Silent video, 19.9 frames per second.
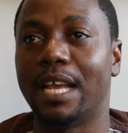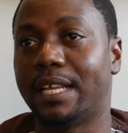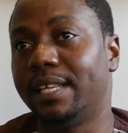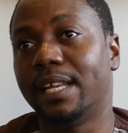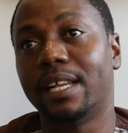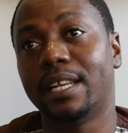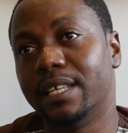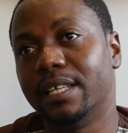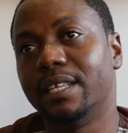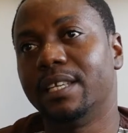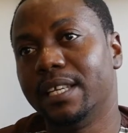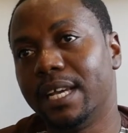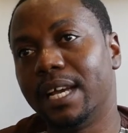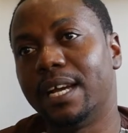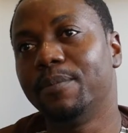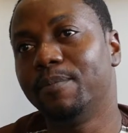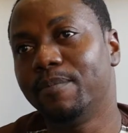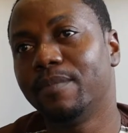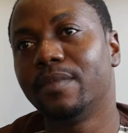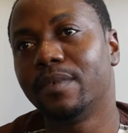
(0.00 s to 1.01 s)
Exactly. Right?
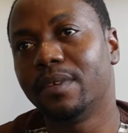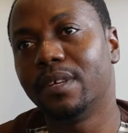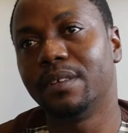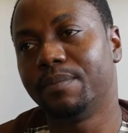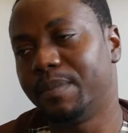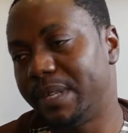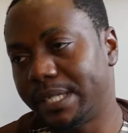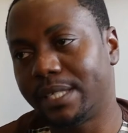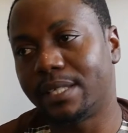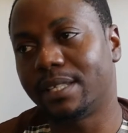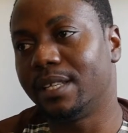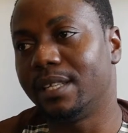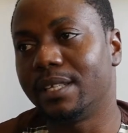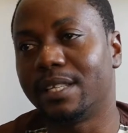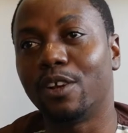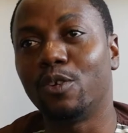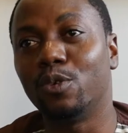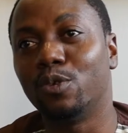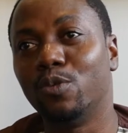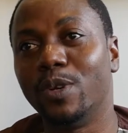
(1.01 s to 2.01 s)
Yeah. It's a
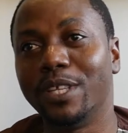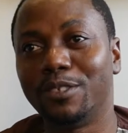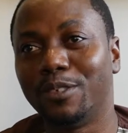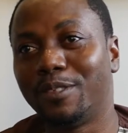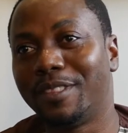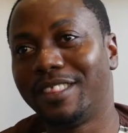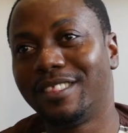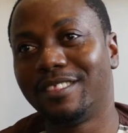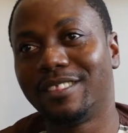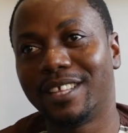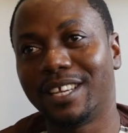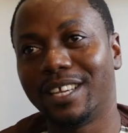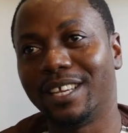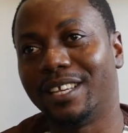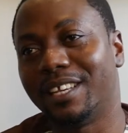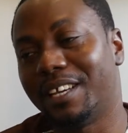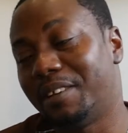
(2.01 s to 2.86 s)
good way to think.